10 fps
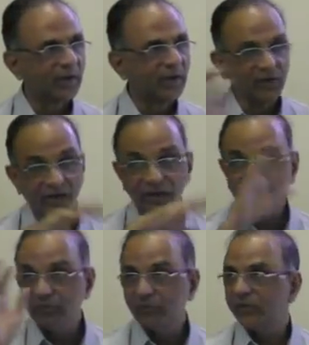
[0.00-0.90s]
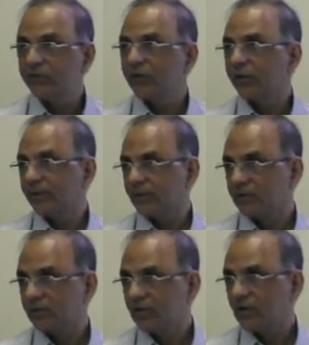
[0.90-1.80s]
is 150
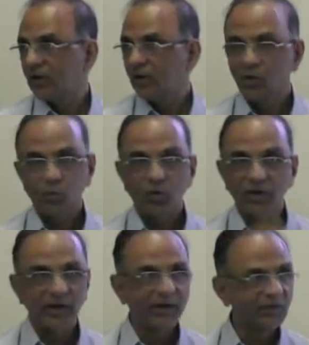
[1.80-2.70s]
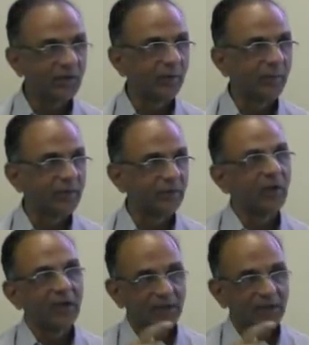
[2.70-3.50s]
centimeters or 180 centimeter.